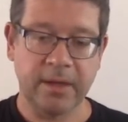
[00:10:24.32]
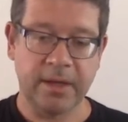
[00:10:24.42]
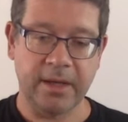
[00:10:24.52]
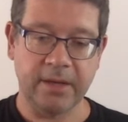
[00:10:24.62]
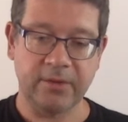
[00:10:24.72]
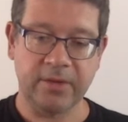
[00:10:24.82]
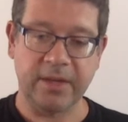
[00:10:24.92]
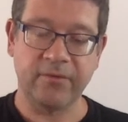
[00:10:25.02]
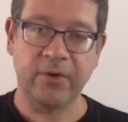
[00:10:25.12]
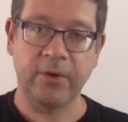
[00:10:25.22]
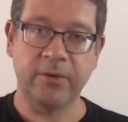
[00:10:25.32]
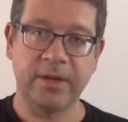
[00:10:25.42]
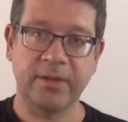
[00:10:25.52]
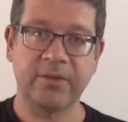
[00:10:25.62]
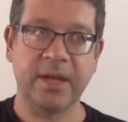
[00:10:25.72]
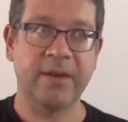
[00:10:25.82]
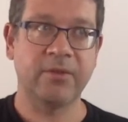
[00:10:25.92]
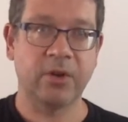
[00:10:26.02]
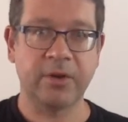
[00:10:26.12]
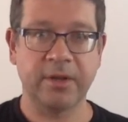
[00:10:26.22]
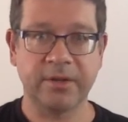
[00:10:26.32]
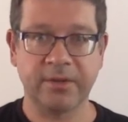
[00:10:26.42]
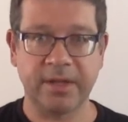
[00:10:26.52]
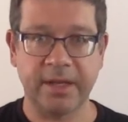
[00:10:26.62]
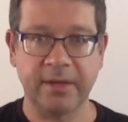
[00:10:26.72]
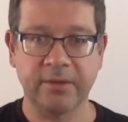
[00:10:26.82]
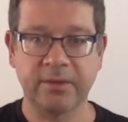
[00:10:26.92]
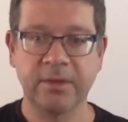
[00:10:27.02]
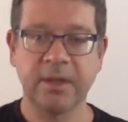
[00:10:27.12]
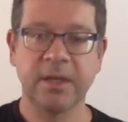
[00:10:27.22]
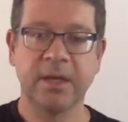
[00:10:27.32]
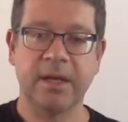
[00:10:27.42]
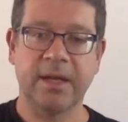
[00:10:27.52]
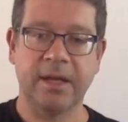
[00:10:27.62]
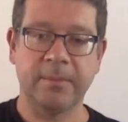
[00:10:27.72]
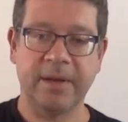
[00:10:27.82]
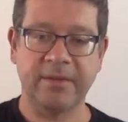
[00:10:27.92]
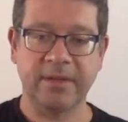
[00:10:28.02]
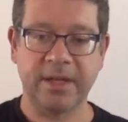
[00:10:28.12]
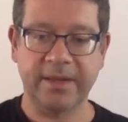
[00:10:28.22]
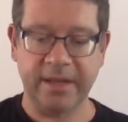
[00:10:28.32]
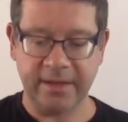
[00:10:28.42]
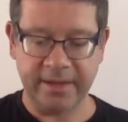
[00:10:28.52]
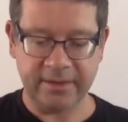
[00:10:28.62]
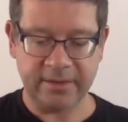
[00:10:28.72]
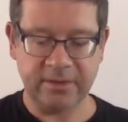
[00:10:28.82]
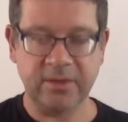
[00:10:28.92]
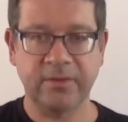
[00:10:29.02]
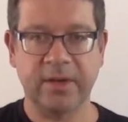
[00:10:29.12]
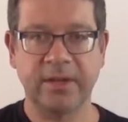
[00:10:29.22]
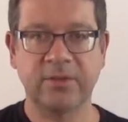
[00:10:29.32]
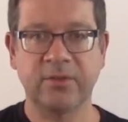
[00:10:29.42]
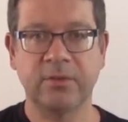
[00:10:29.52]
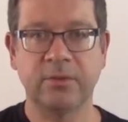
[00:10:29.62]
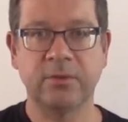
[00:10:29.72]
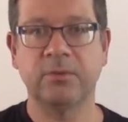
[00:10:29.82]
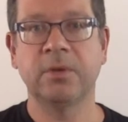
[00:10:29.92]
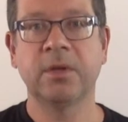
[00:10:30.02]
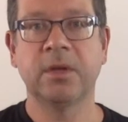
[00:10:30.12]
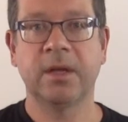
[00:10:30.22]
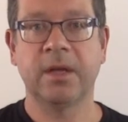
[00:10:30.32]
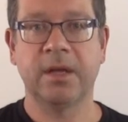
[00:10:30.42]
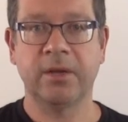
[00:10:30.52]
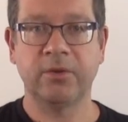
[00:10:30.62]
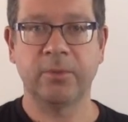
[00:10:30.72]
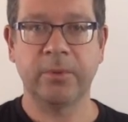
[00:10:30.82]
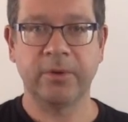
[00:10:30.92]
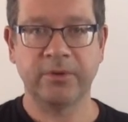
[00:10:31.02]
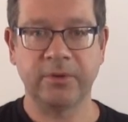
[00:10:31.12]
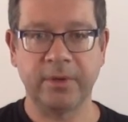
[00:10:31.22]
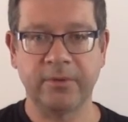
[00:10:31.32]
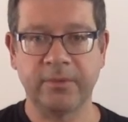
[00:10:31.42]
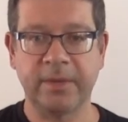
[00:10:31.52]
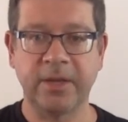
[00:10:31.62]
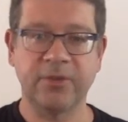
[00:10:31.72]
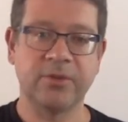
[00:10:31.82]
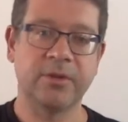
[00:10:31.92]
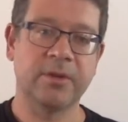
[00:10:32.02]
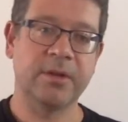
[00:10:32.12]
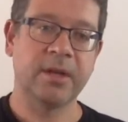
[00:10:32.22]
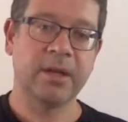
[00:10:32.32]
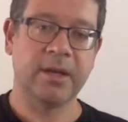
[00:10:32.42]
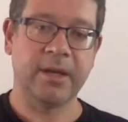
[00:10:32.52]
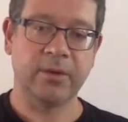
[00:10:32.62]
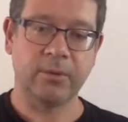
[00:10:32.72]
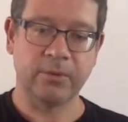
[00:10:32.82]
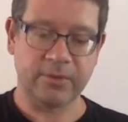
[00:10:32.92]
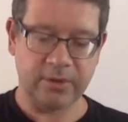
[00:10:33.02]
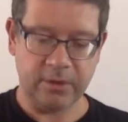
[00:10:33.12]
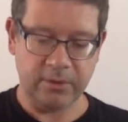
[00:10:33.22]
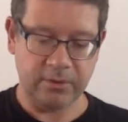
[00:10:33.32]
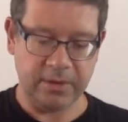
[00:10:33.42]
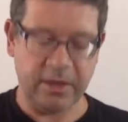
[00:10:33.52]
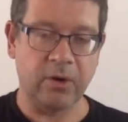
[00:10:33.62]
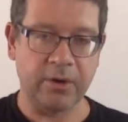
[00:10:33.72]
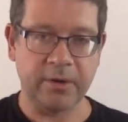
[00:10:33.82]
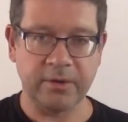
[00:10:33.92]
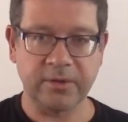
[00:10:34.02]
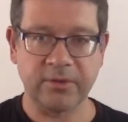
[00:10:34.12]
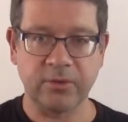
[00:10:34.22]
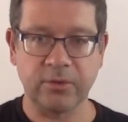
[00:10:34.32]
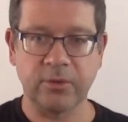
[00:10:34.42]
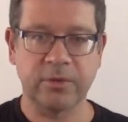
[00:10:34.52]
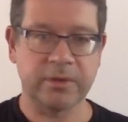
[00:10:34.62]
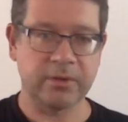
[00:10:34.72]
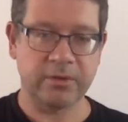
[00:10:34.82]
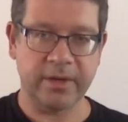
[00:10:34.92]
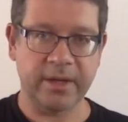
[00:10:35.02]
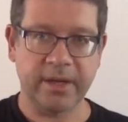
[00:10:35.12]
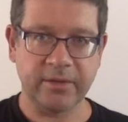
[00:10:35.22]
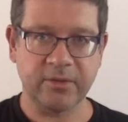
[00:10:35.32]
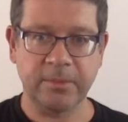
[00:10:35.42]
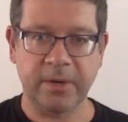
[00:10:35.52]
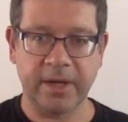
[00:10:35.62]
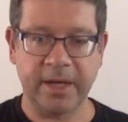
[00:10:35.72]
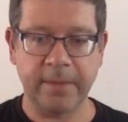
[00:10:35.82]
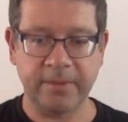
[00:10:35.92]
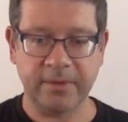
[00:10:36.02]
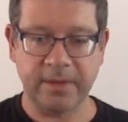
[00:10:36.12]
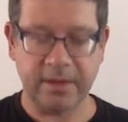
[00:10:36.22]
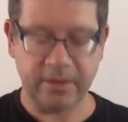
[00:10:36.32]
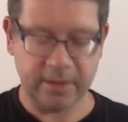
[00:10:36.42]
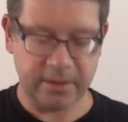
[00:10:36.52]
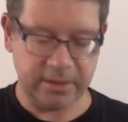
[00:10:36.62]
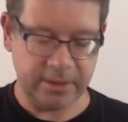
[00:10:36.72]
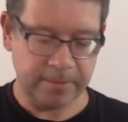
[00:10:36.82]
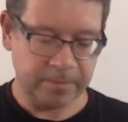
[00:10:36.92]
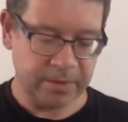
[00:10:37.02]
And so that phone needs to have an Oculus account, and basically that links this device to your personal information and also the Oculus store and credit cards to buy apps and that kind of thing.